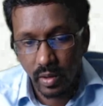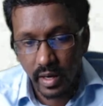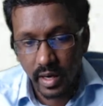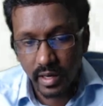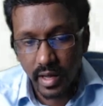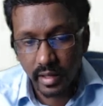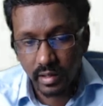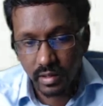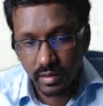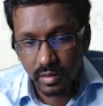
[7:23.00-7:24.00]
You will get
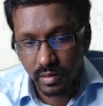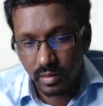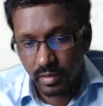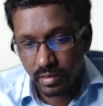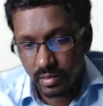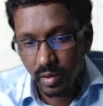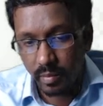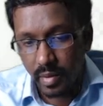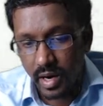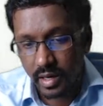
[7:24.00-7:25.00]
like this.
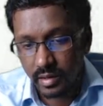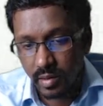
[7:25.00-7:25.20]
Good part